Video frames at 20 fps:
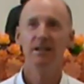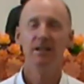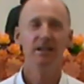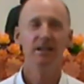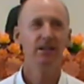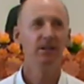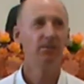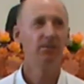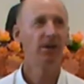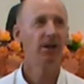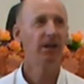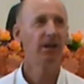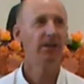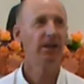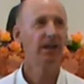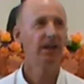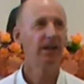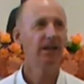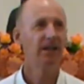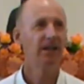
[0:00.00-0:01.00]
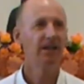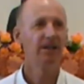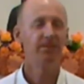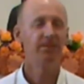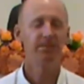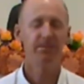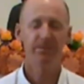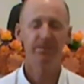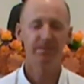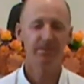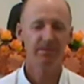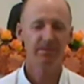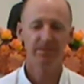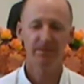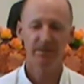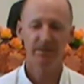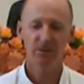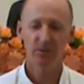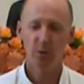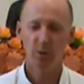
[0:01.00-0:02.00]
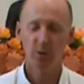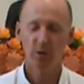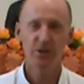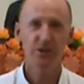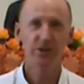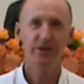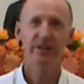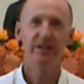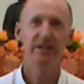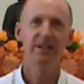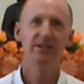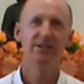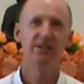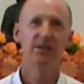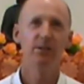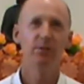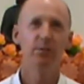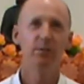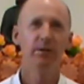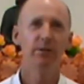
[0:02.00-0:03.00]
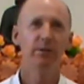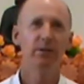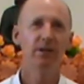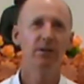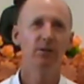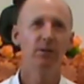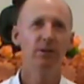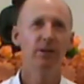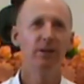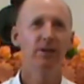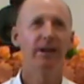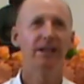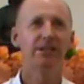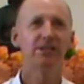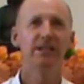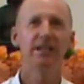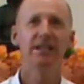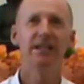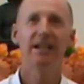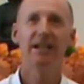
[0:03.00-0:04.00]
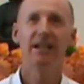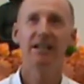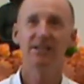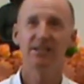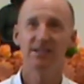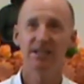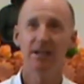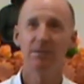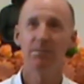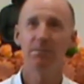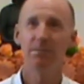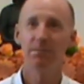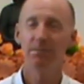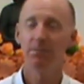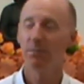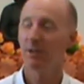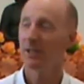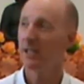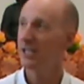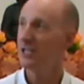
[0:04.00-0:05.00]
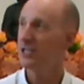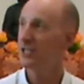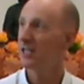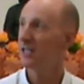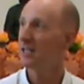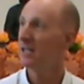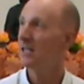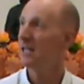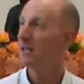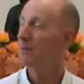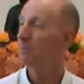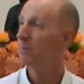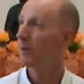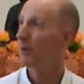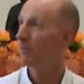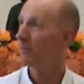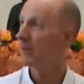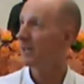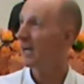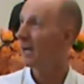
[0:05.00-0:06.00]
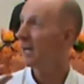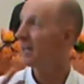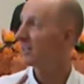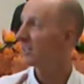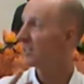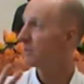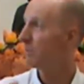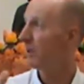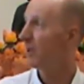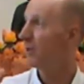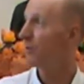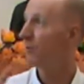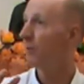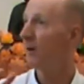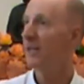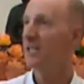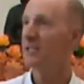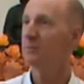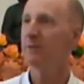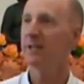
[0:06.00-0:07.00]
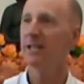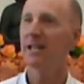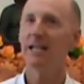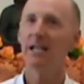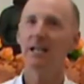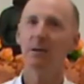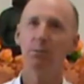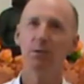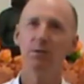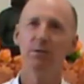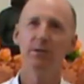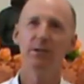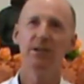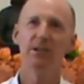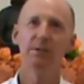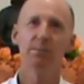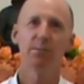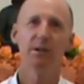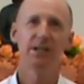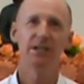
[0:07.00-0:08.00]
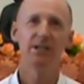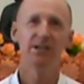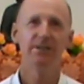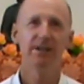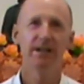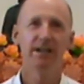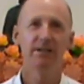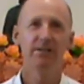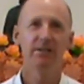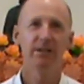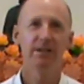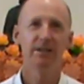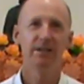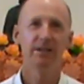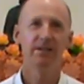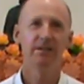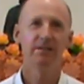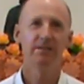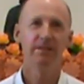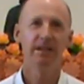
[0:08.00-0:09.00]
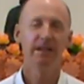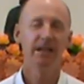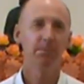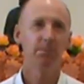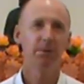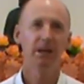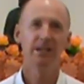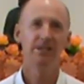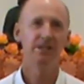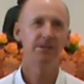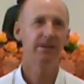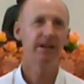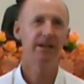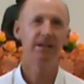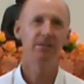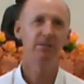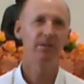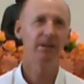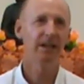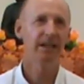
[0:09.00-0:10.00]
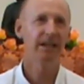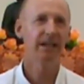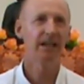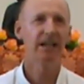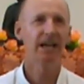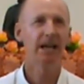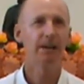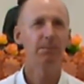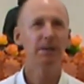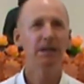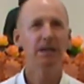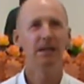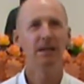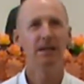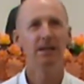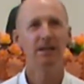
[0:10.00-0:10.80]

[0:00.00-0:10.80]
You're either torturing yourself with it or you're actually getting some pleasure. But regardless, both ways we're getting a perverse pleasure out of it. We get pleasure out of feeling unhappy.